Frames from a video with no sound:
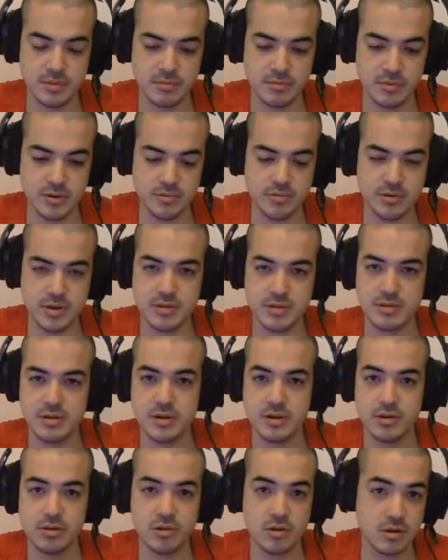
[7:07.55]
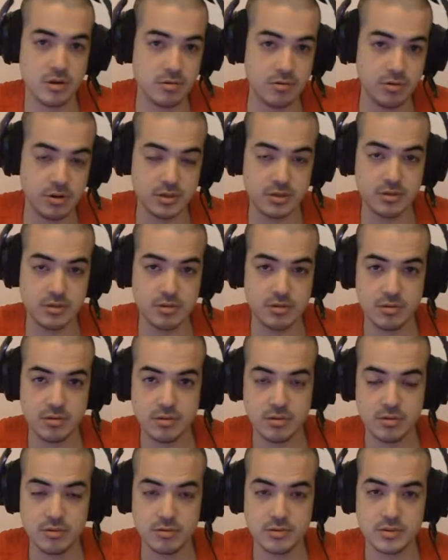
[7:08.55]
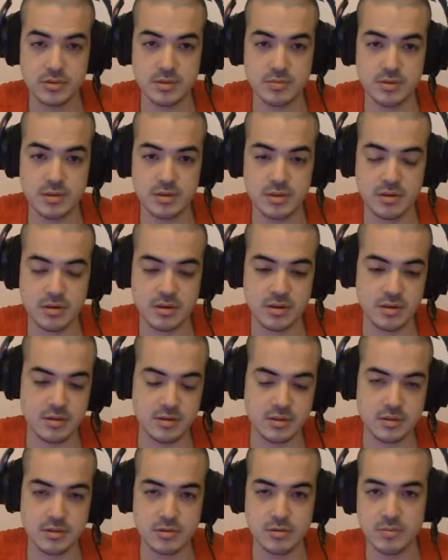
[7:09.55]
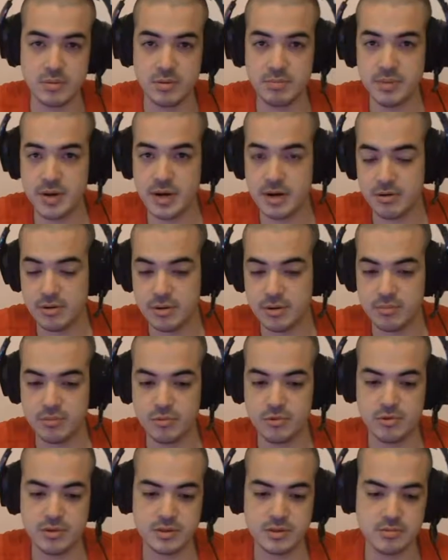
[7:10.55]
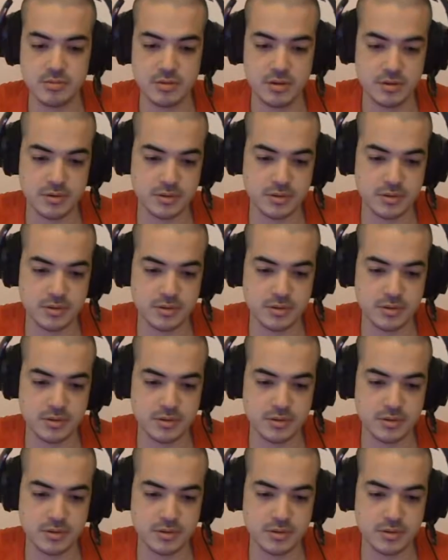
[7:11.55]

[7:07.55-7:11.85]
we'd rather like check raise on the turn or something, and he's gonna be barreling more as well.